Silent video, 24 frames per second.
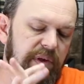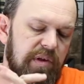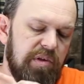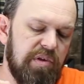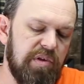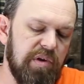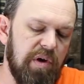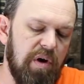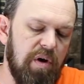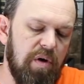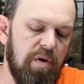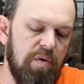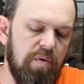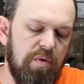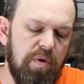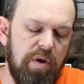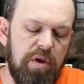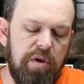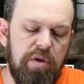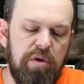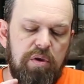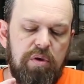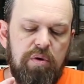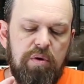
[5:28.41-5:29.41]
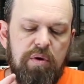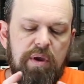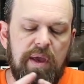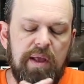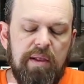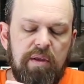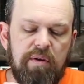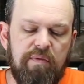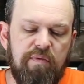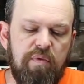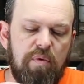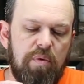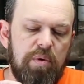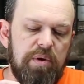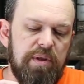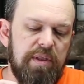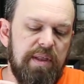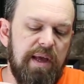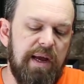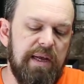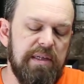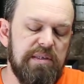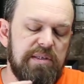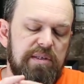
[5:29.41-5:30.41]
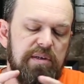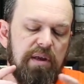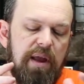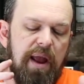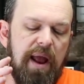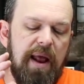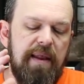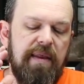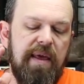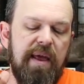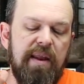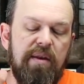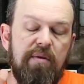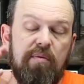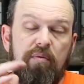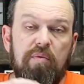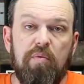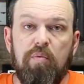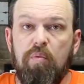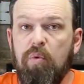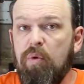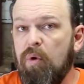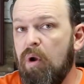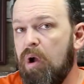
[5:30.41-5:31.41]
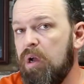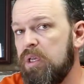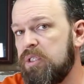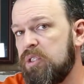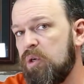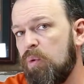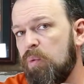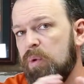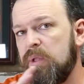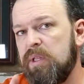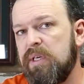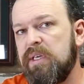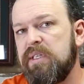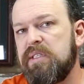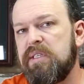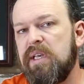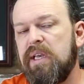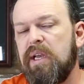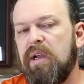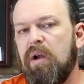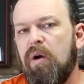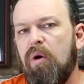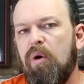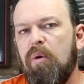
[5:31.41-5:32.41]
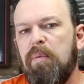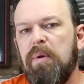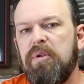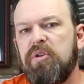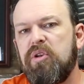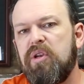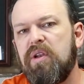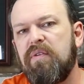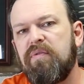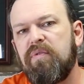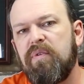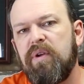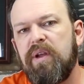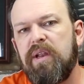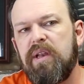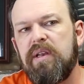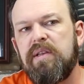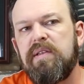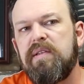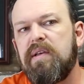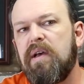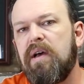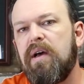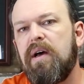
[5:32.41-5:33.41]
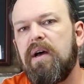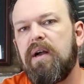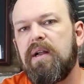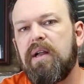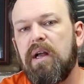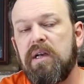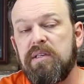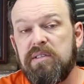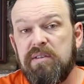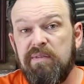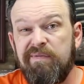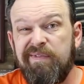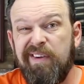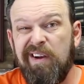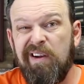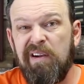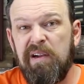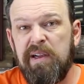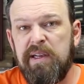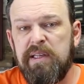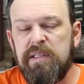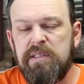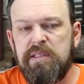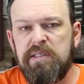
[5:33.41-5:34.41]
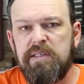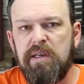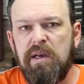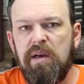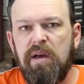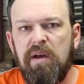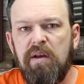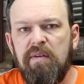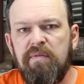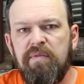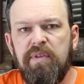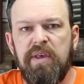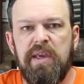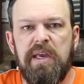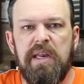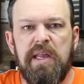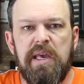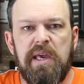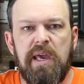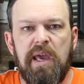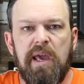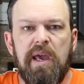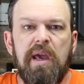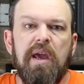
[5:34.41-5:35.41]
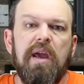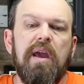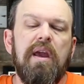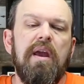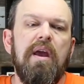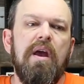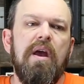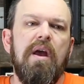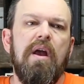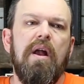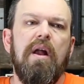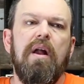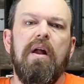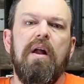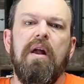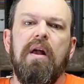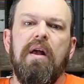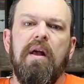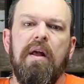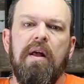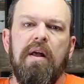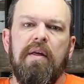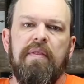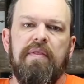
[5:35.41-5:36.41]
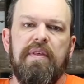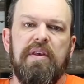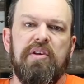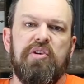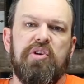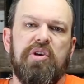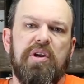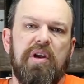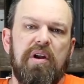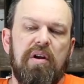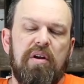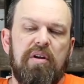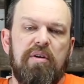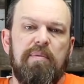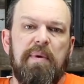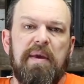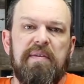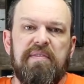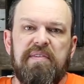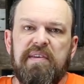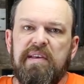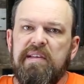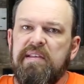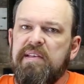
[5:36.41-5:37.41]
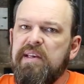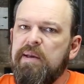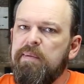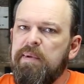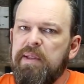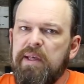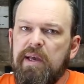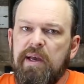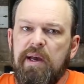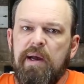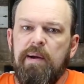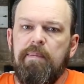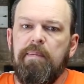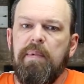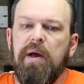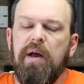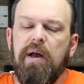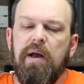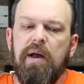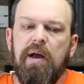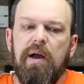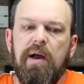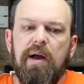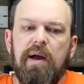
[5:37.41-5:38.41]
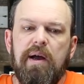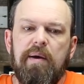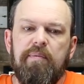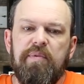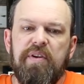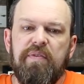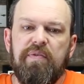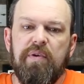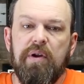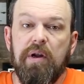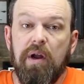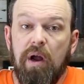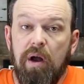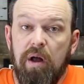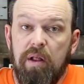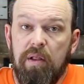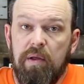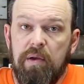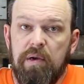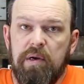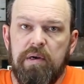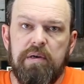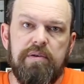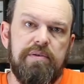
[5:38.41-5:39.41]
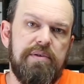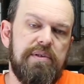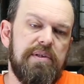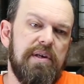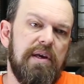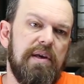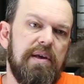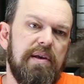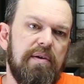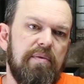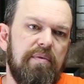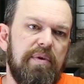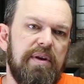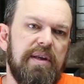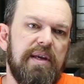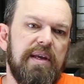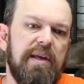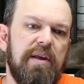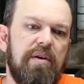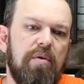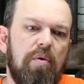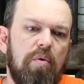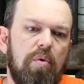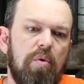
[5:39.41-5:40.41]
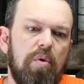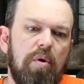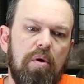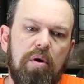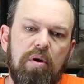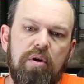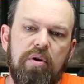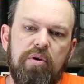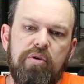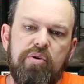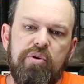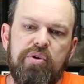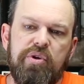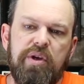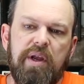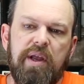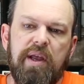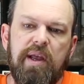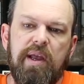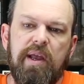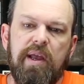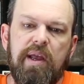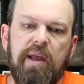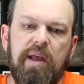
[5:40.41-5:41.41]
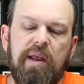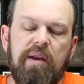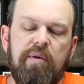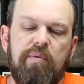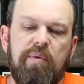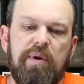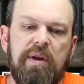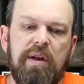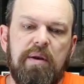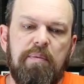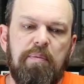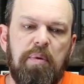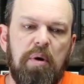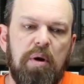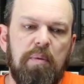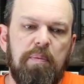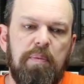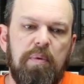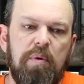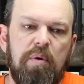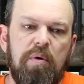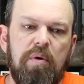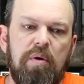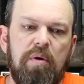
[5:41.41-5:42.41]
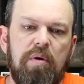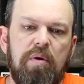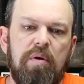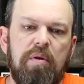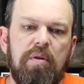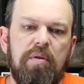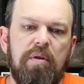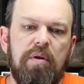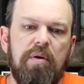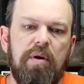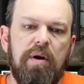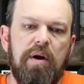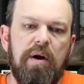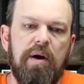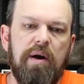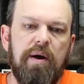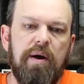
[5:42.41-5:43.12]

So you can look forward to that. So, and then we're also releasing a whole bunch of different custom variants of the EDK this year. You may have seen some of them, different colors. We did orange and we did purple.